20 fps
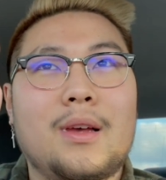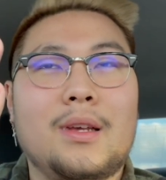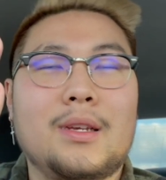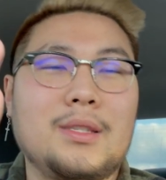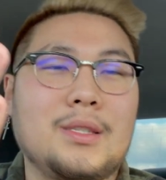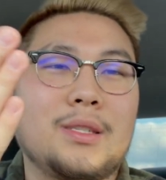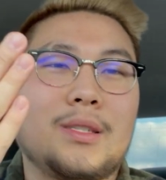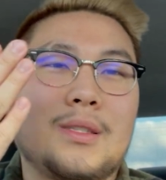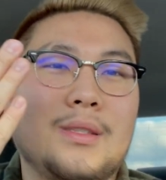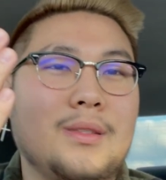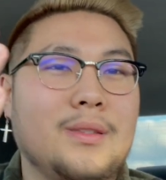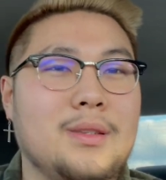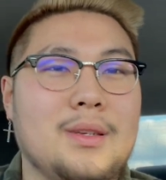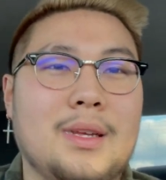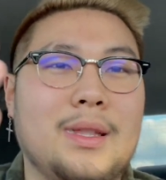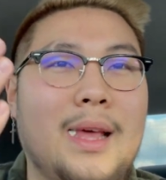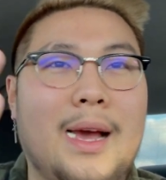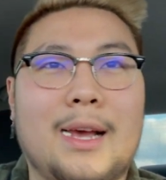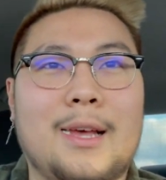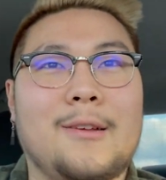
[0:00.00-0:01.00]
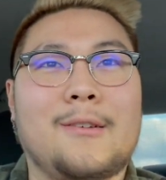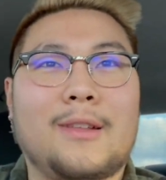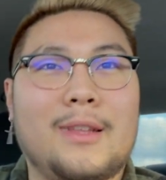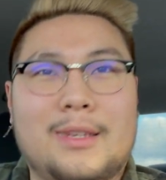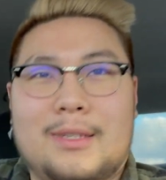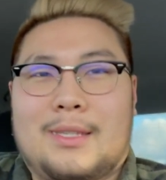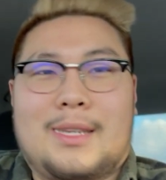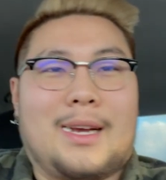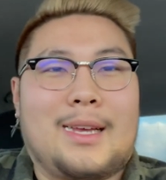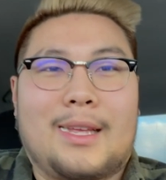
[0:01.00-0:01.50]
he's not
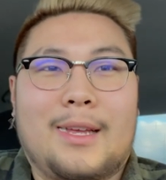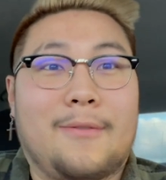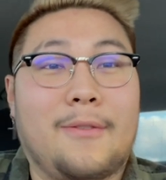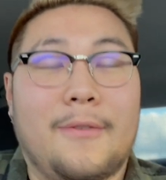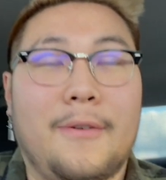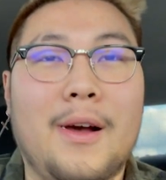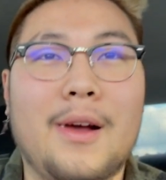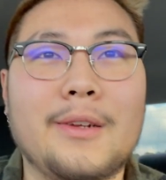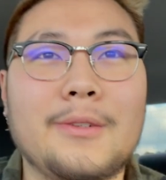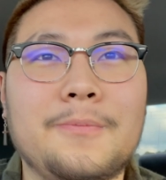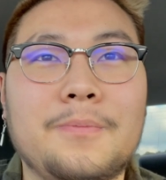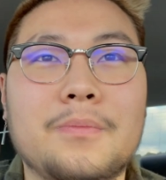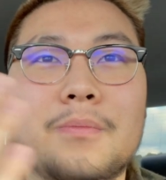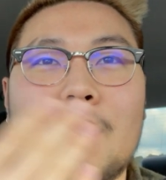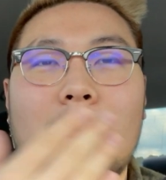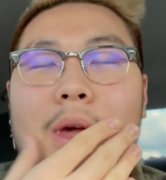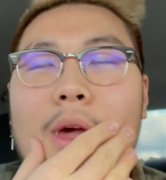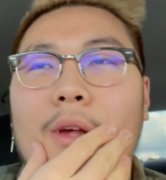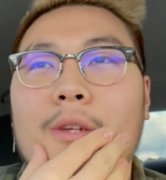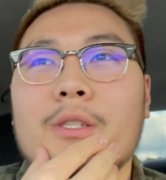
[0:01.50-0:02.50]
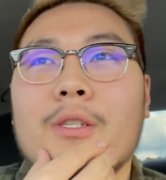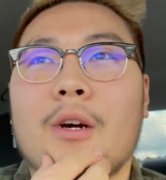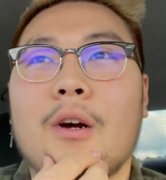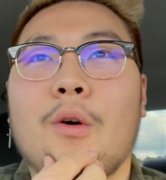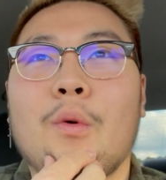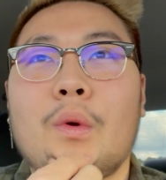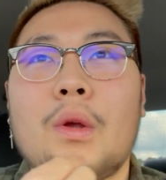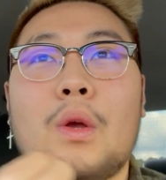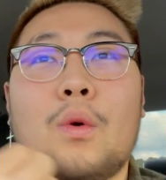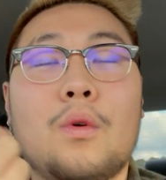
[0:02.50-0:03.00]
gonna give a fuck.
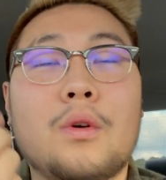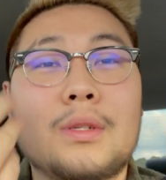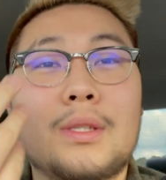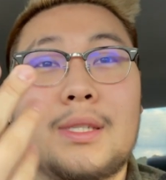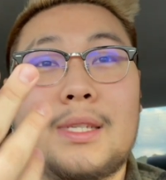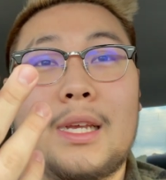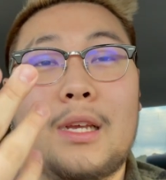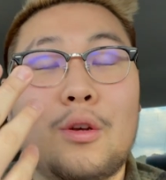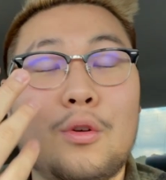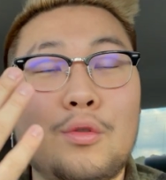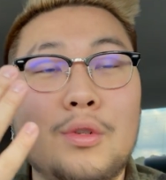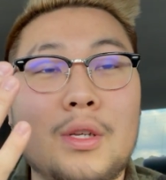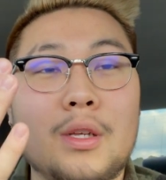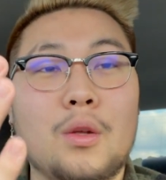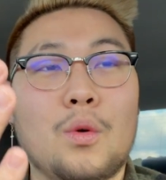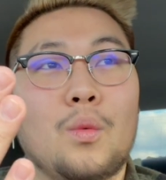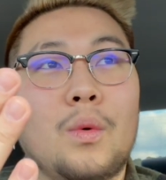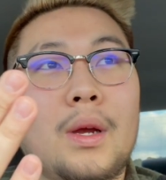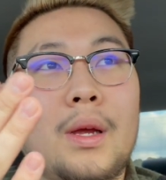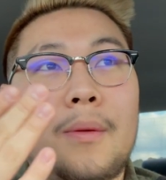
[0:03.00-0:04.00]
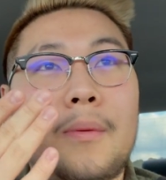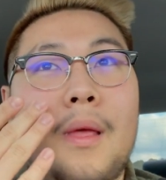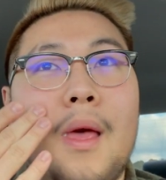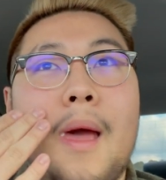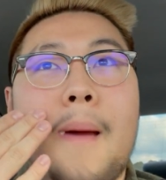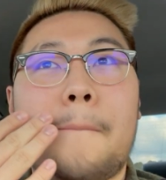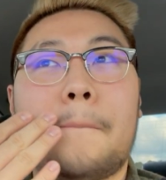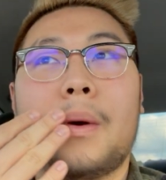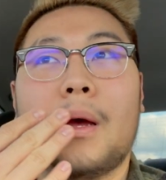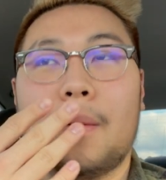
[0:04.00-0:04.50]
So we will see who's going to win,
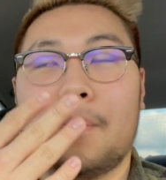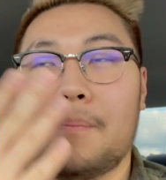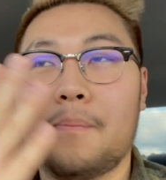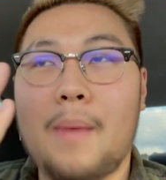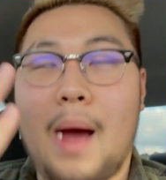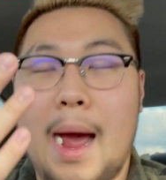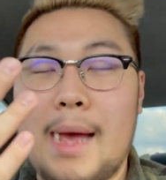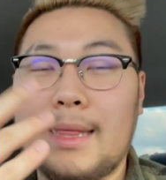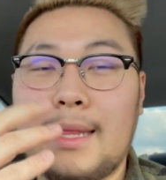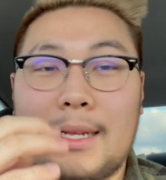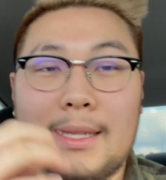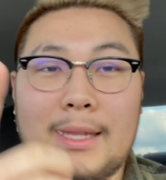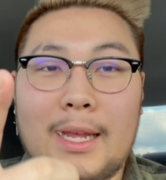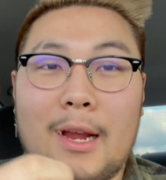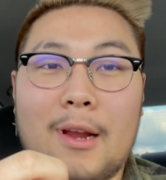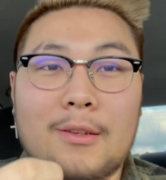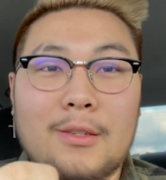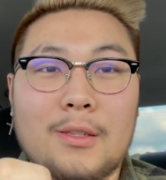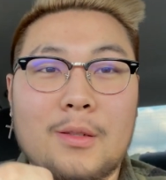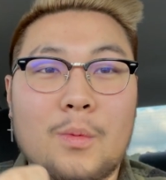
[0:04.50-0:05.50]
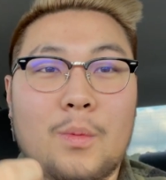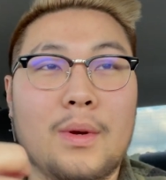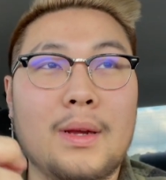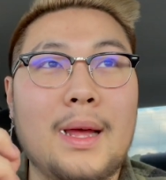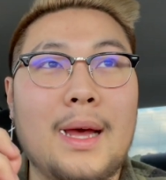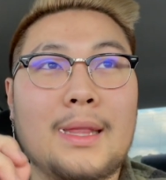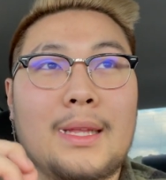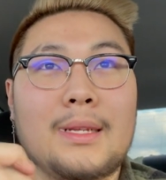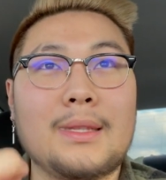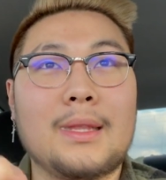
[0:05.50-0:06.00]
but I think Darian's going to win.
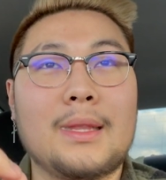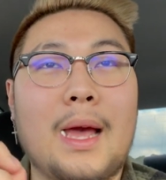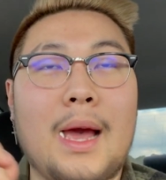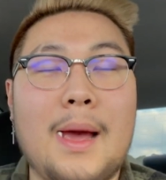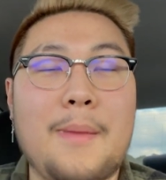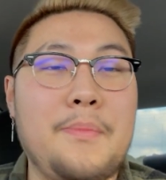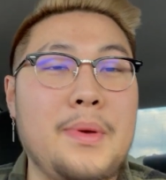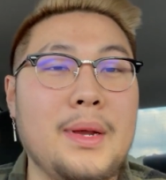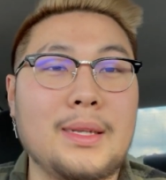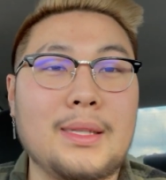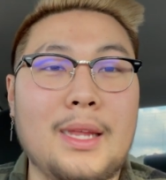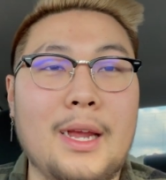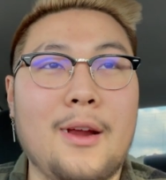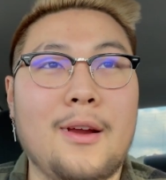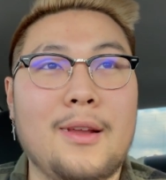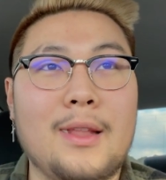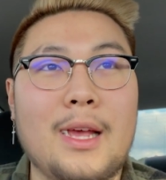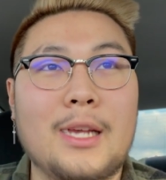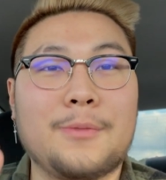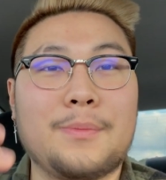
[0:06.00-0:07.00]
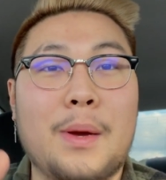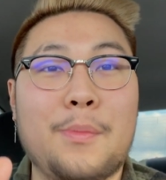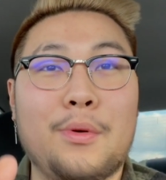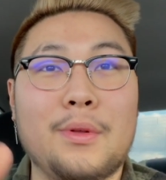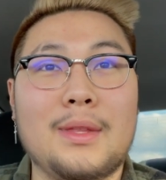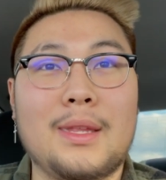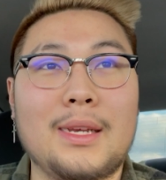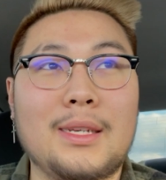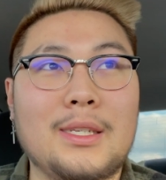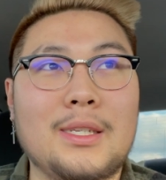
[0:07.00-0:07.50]
I think I picked Darian as my
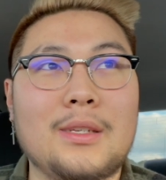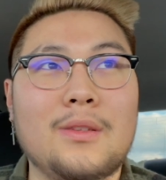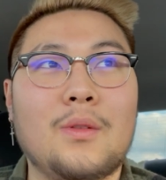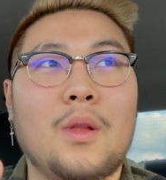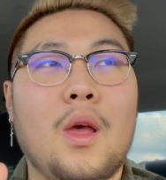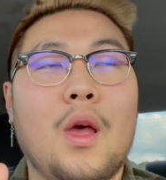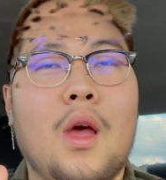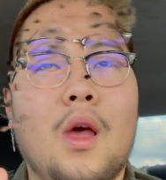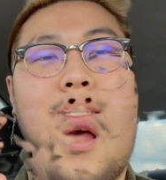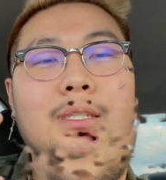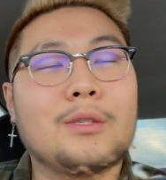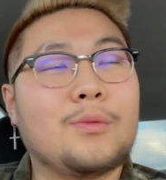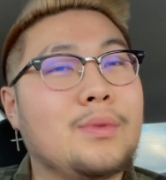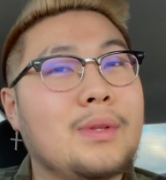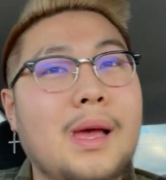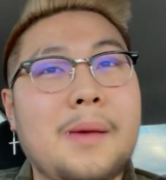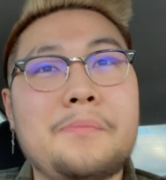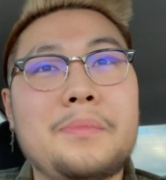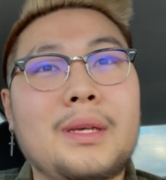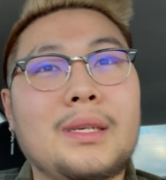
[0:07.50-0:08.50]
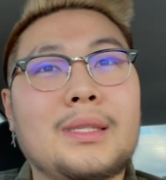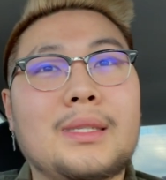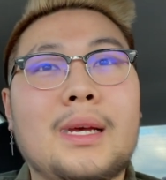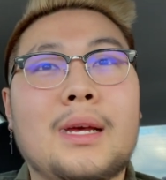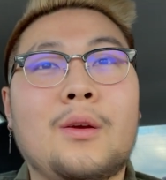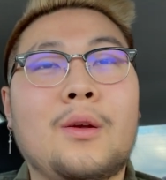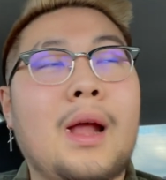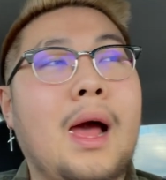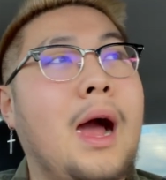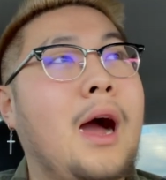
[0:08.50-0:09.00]
prediction. So with that being
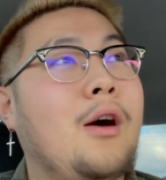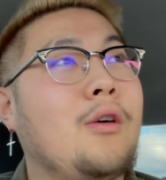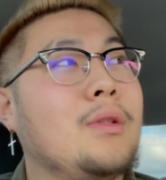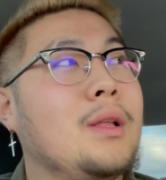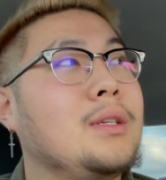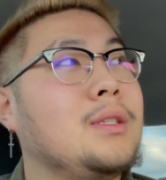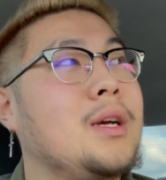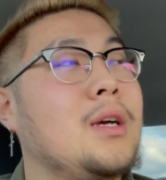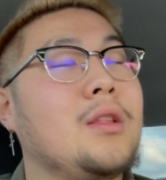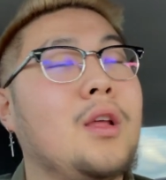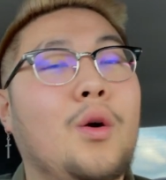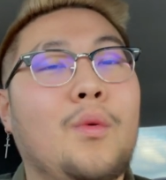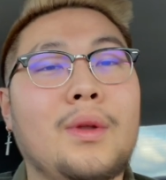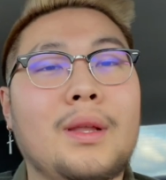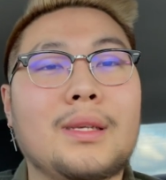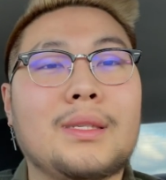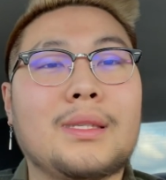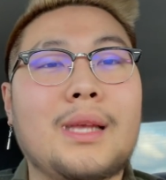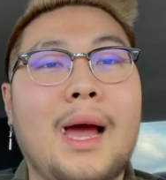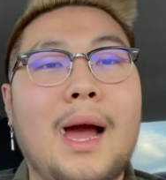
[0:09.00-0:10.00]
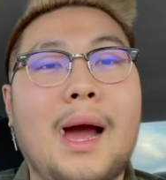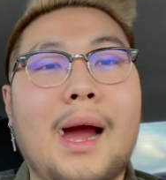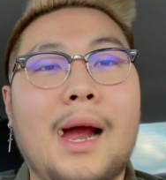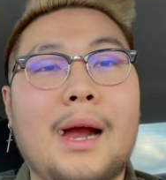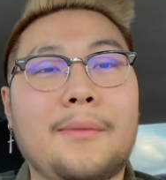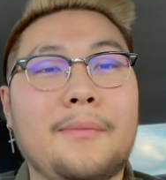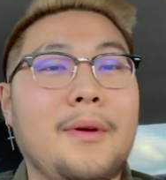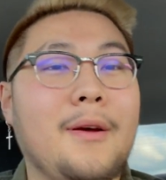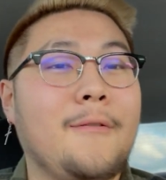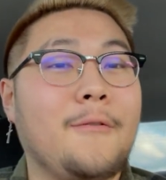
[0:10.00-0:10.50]
said, I'll let y'all know when it's
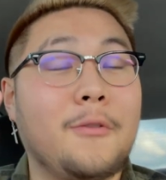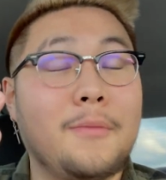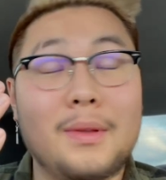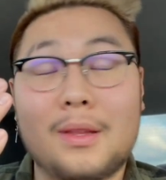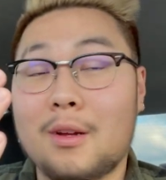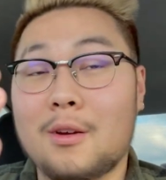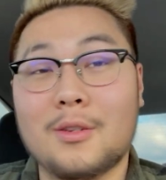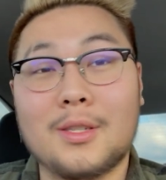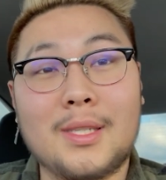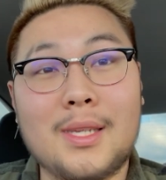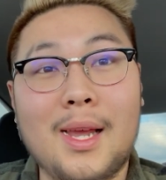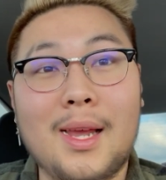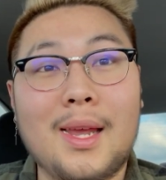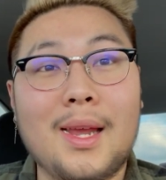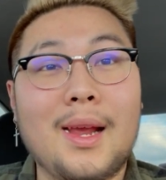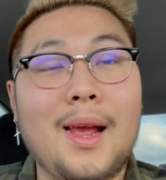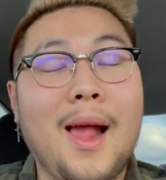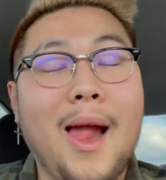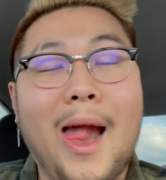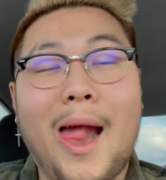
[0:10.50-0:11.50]
time for me to go seeking,